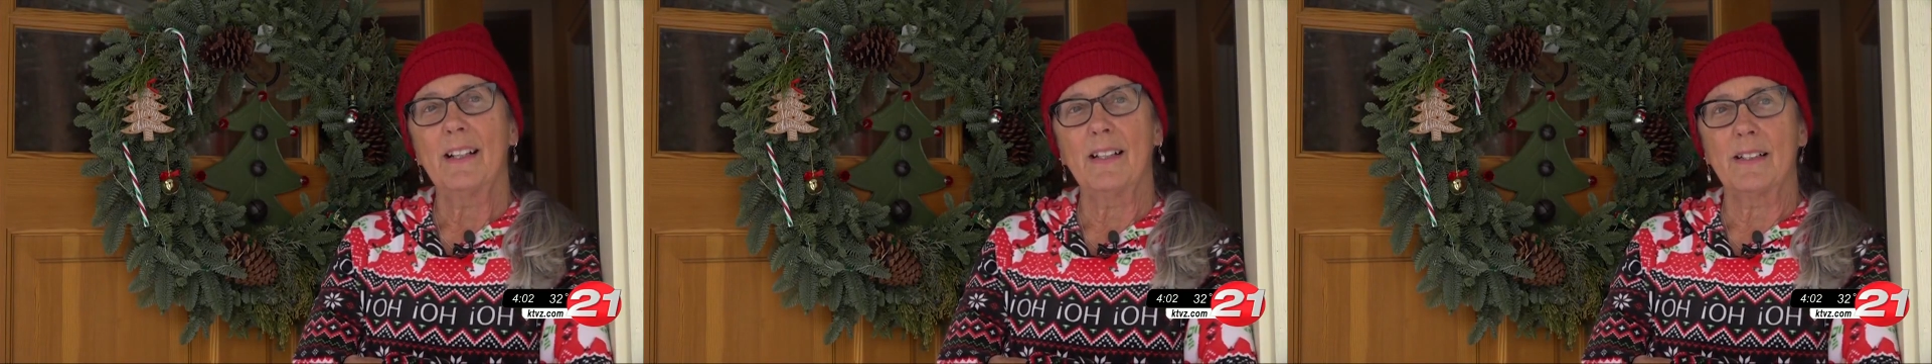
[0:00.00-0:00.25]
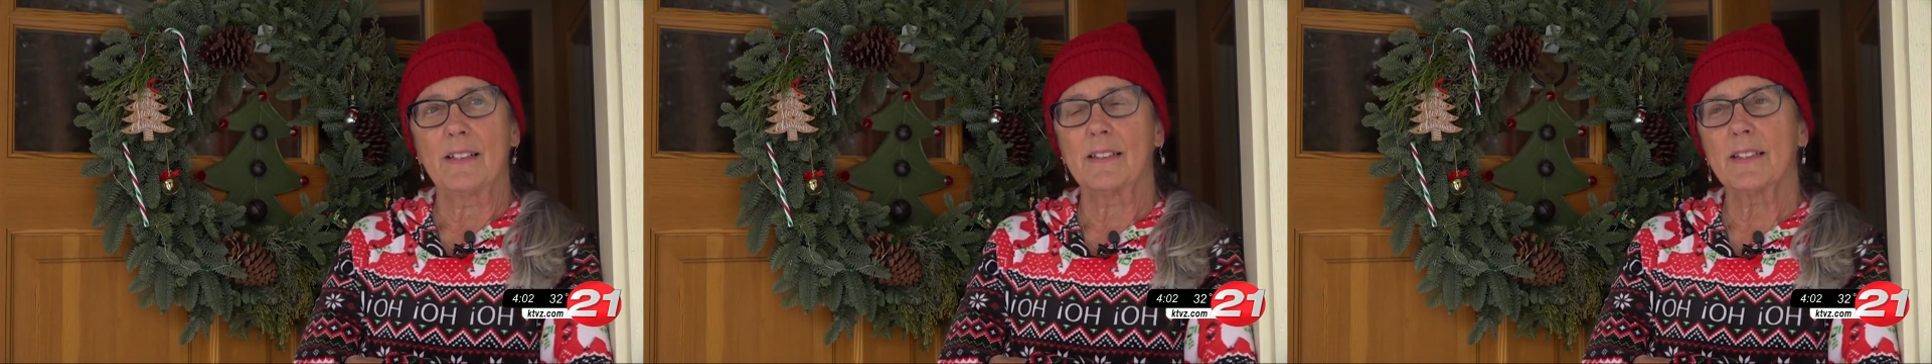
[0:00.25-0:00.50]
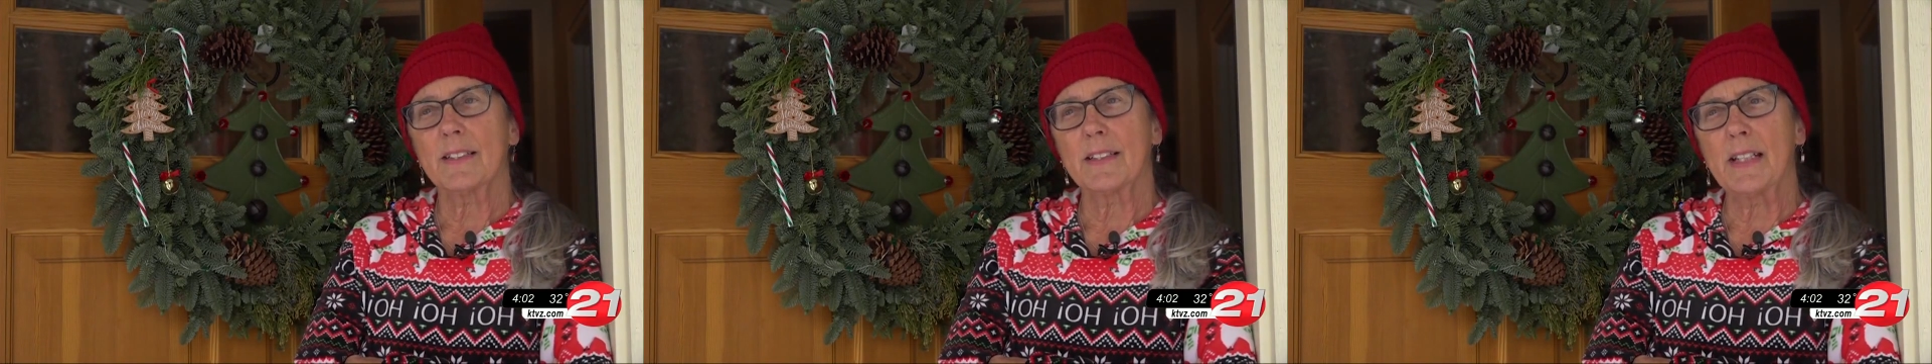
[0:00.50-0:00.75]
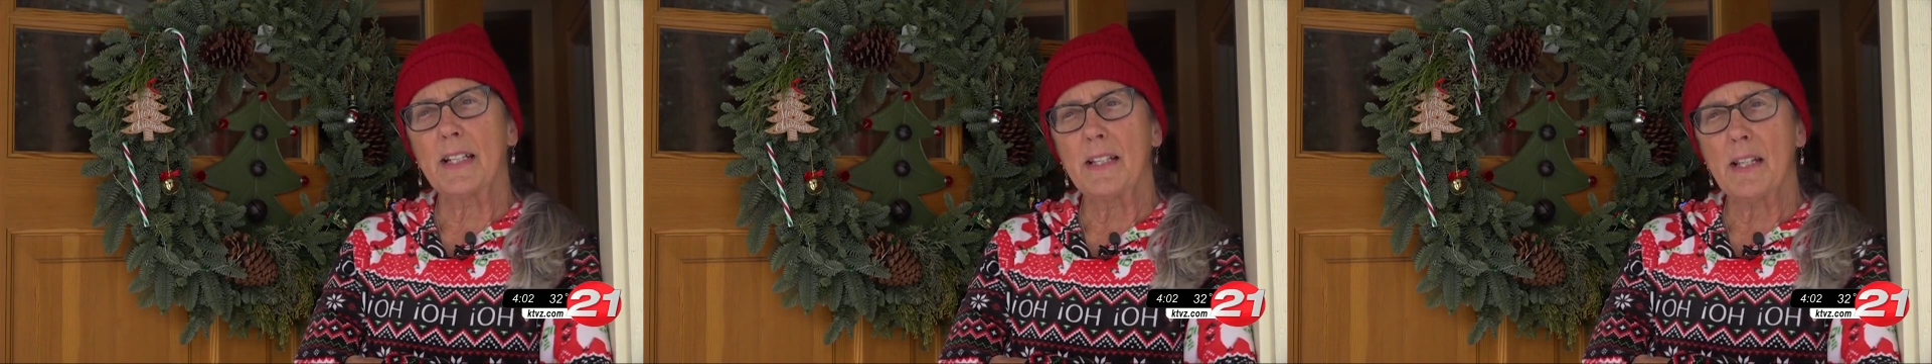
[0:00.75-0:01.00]
And to
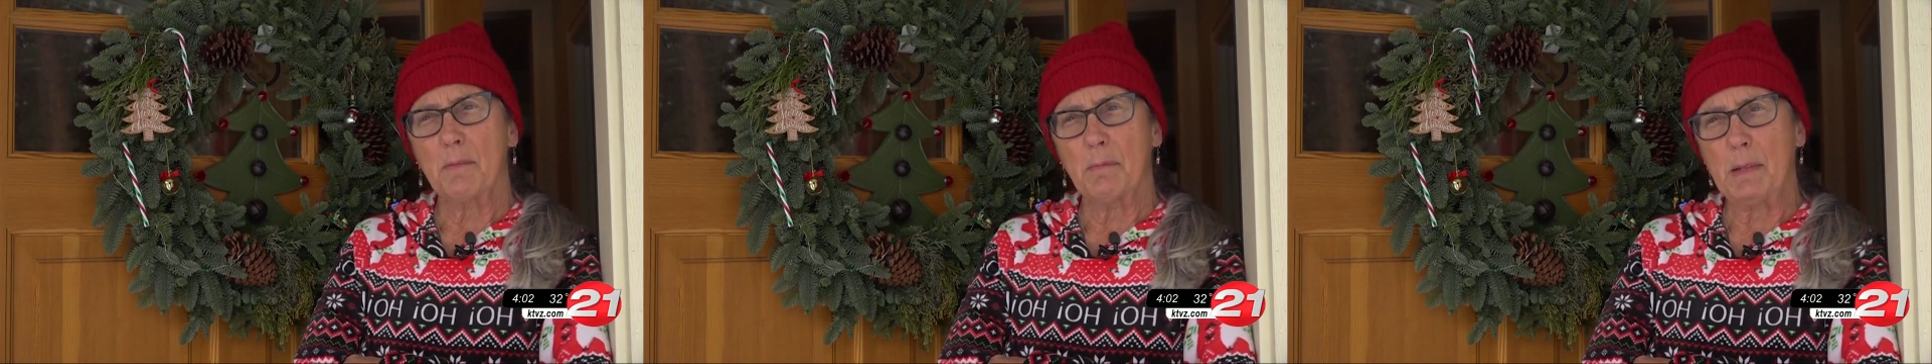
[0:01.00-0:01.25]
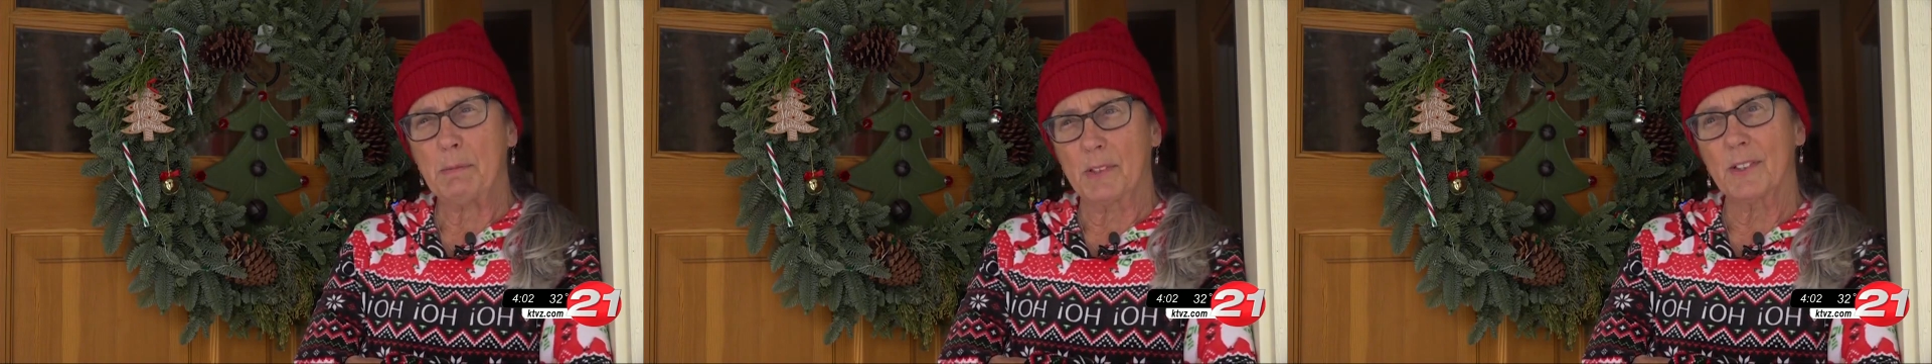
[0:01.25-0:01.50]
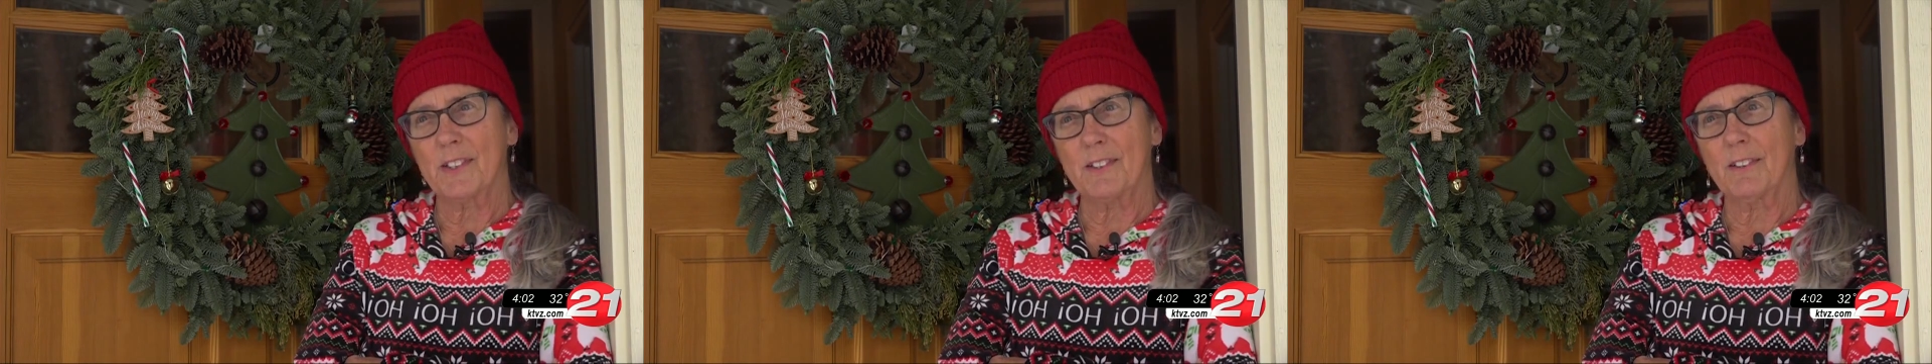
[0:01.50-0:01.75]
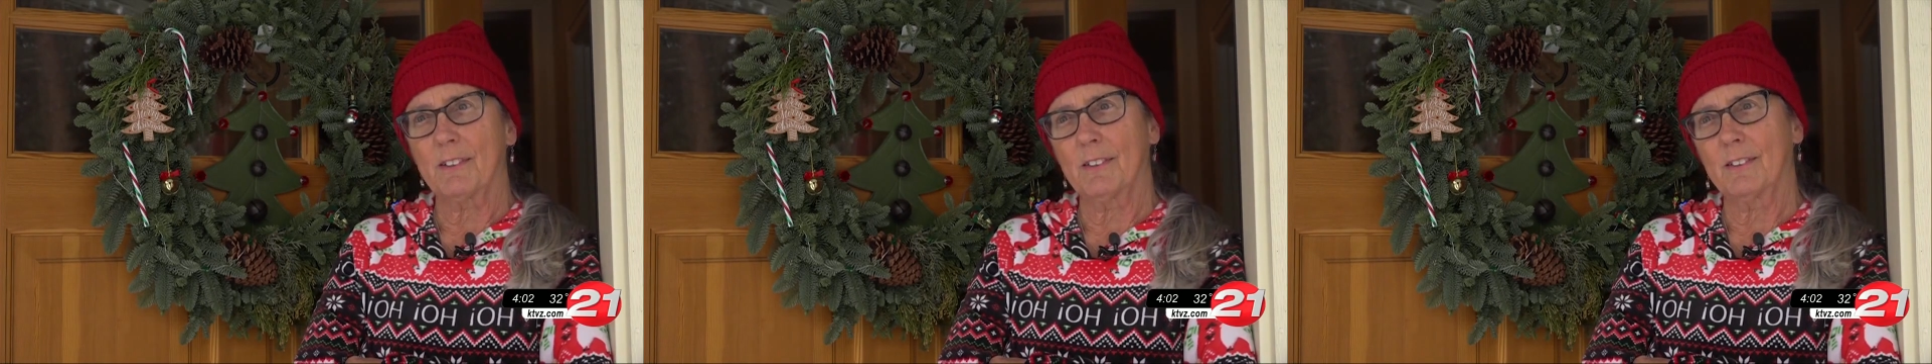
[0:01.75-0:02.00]
see that people
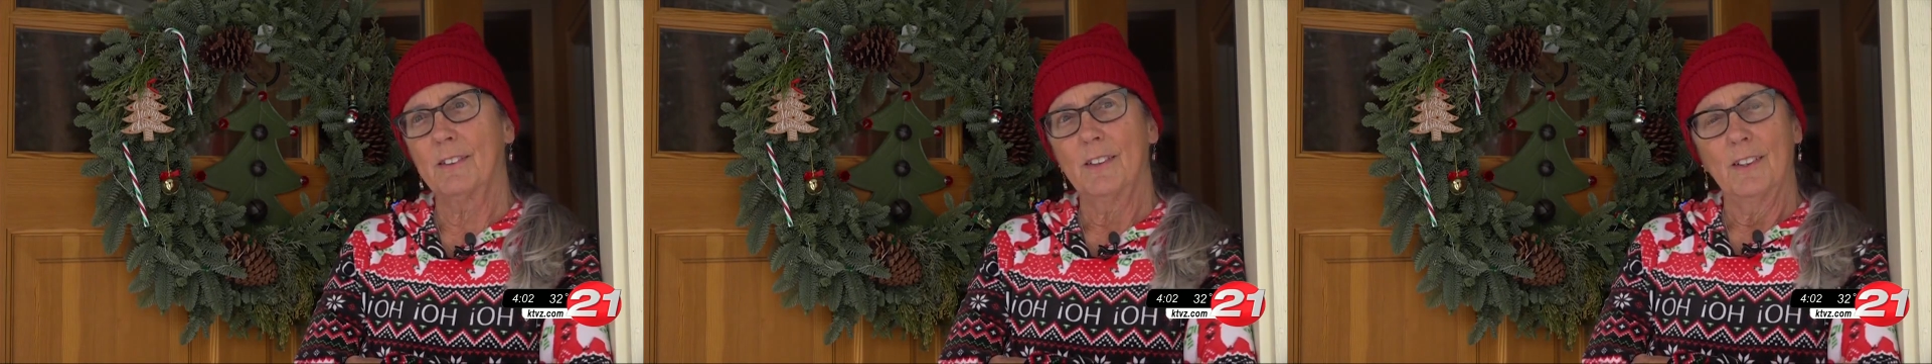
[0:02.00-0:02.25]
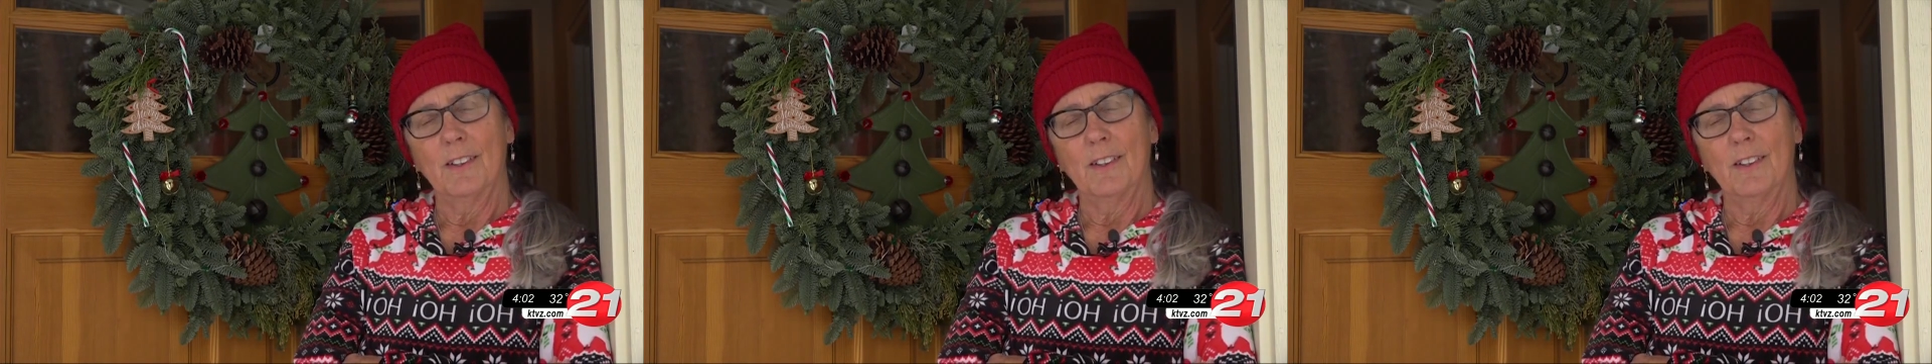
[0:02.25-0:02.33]
still